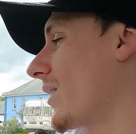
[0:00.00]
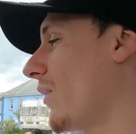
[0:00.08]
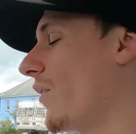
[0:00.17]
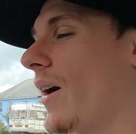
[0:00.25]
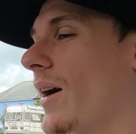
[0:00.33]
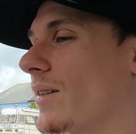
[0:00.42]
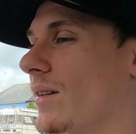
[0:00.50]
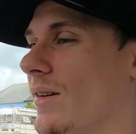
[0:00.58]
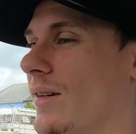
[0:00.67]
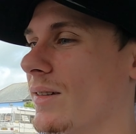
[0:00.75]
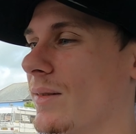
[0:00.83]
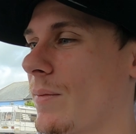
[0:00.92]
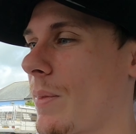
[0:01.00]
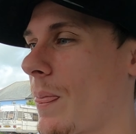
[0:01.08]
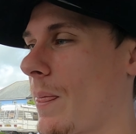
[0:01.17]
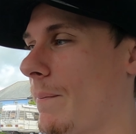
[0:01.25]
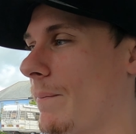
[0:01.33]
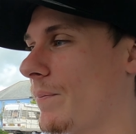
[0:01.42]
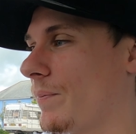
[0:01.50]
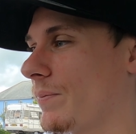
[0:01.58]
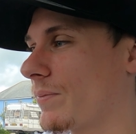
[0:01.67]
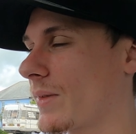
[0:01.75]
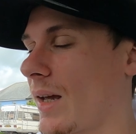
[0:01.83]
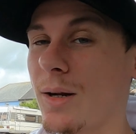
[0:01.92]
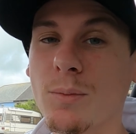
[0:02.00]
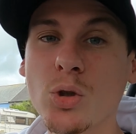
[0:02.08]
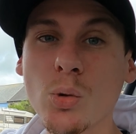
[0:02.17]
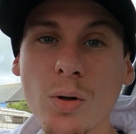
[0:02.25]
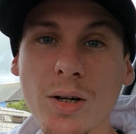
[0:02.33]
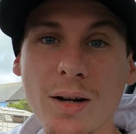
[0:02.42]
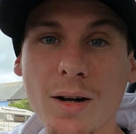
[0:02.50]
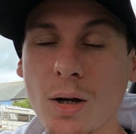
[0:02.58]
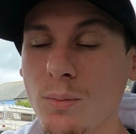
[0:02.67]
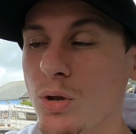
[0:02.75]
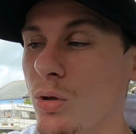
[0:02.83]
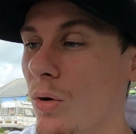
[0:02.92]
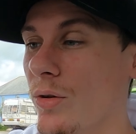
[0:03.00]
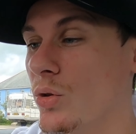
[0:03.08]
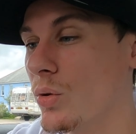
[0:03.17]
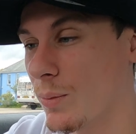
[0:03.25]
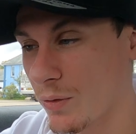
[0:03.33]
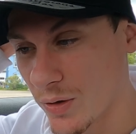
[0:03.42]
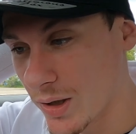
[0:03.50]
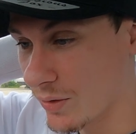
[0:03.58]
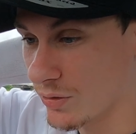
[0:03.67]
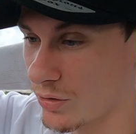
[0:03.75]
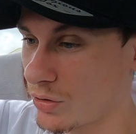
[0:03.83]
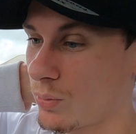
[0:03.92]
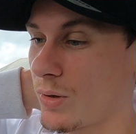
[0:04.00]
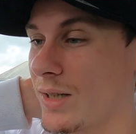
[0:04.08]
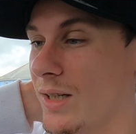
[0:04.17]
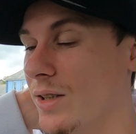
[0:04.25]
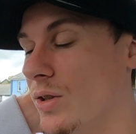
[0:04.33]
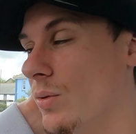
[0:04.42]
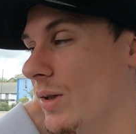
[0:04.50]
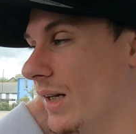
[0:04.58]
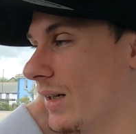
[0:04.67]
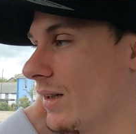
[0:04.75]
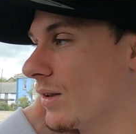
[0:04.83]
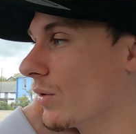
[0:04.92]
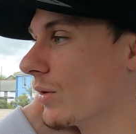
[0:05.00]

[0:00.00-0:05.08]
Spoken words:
the fact. Like, I'm enjoying it. I hope you lot enjoy my videos. I just want to keep doing it, you